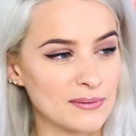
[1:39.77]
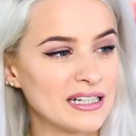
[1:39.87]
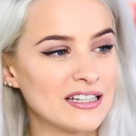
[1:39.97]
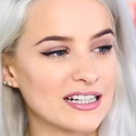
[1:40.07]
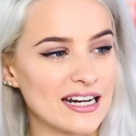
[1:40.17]
I
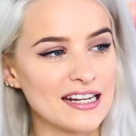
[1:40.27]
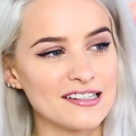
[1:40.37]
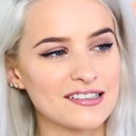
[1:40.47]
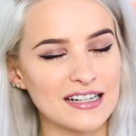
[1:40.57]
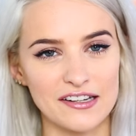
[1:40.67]
mean, look at it,
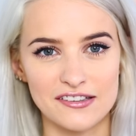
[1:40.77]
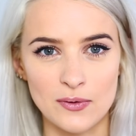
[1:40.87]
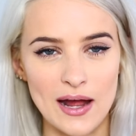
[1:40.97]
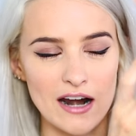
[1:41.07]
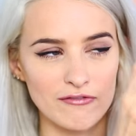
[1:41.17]
it's kind of
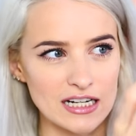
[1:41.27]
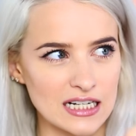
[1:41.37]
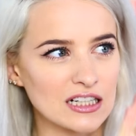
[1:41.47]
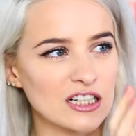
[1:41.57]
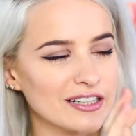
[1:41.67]
square and
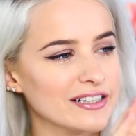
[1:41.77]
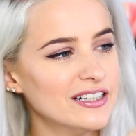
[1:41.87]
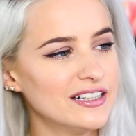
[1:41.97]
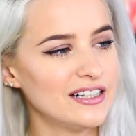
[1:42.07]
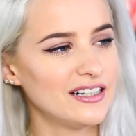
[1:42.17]
rectangle and
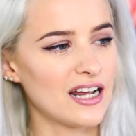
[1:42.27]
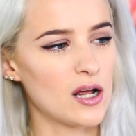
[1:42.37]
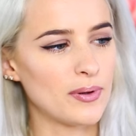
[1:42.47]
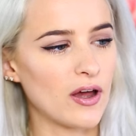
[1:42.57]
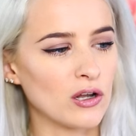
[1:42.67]

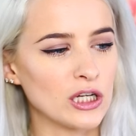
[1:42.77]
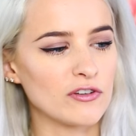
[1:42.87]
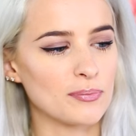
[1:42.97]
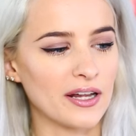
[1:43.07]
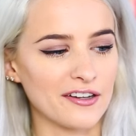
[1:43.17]
a bit all
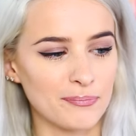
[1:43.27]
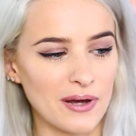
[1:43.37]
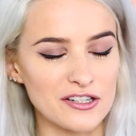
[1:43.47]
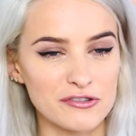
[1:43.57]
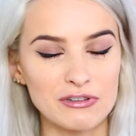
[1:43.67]
over the place,
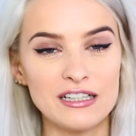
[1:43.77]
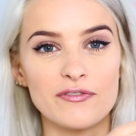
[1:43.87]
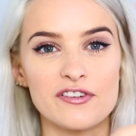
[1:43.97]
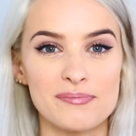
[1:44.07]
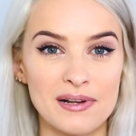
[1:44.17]
but I just really
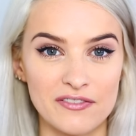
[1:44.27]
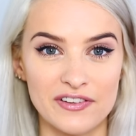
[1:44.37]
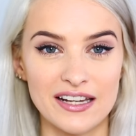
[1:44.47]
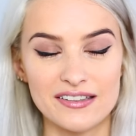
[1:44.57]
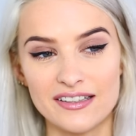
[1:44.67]
love the smell of
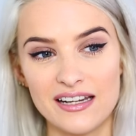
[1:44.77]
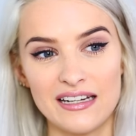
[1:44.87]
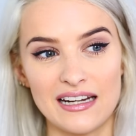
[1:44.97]
this.